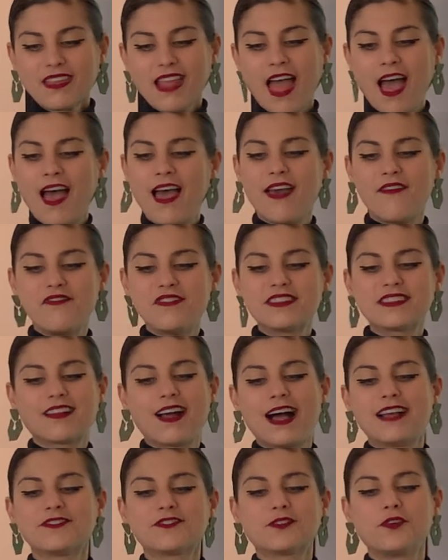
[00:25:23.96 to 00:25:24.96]
Uh, in this
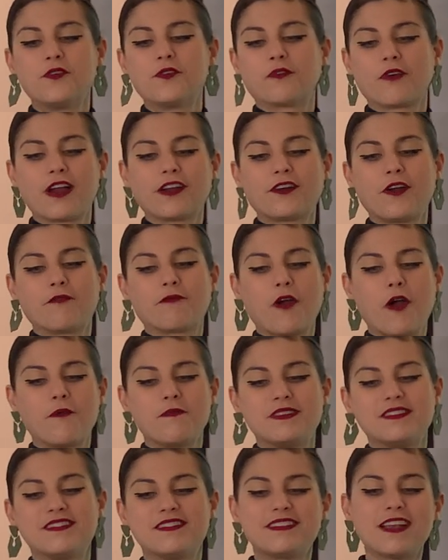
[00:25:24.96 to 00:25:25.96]
classical
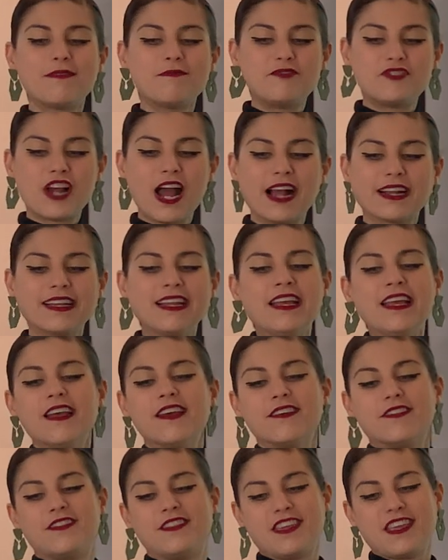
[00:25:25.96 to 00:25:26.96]
Greco-Roman subject,
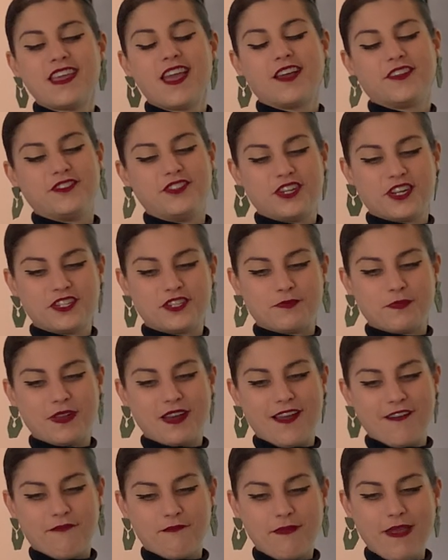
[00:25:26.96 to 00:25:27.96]
the Judgment
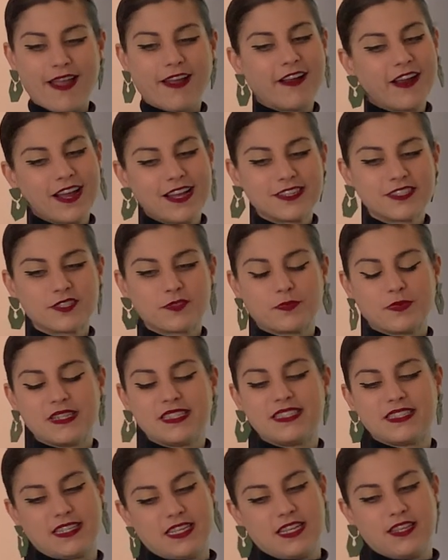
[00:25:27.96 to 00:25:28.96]
of Paris, we
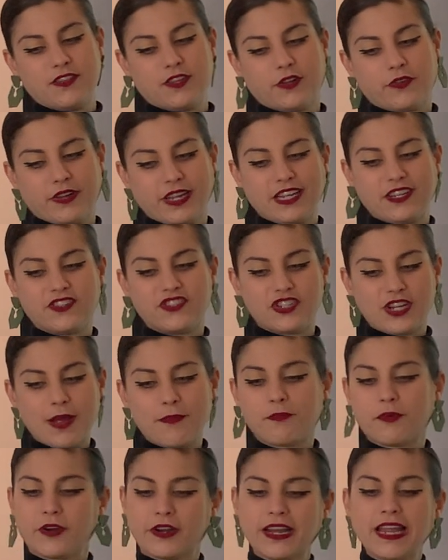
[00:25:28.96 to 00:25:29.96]
see the Greek
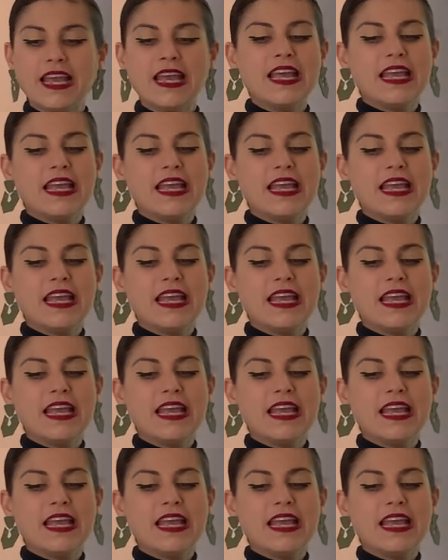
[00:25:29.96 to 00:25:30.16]
shepherd